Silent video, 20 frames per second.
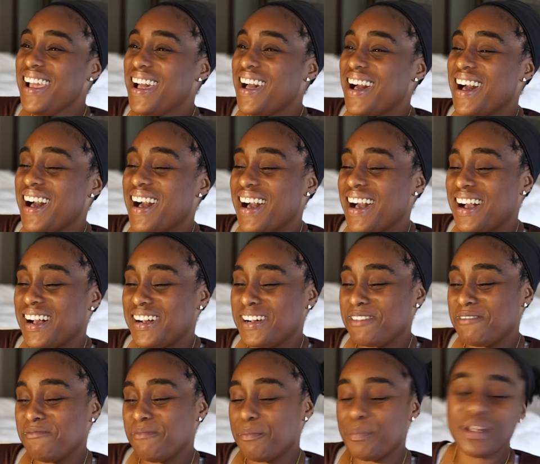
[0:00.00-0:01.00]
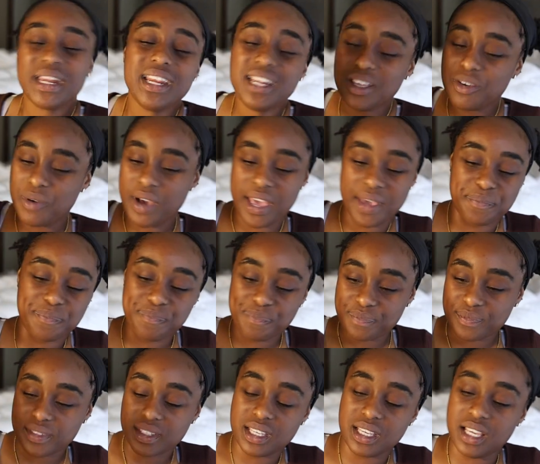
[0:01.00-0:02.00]
But anyway,
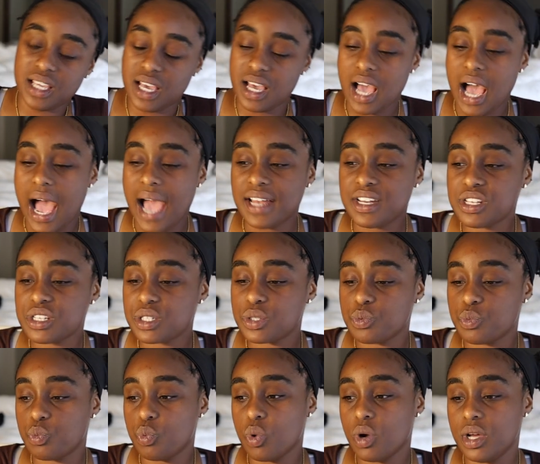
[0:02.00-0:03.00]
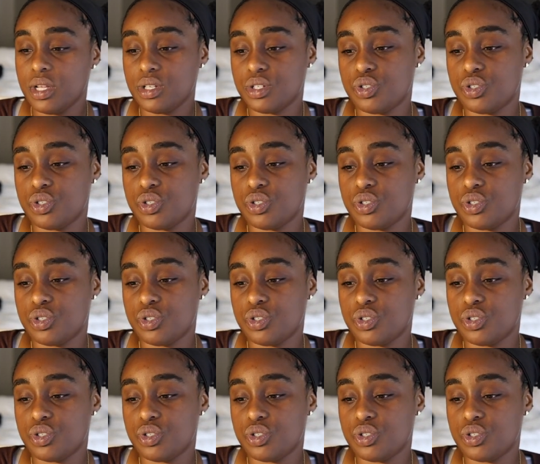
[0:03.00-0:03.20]
I just want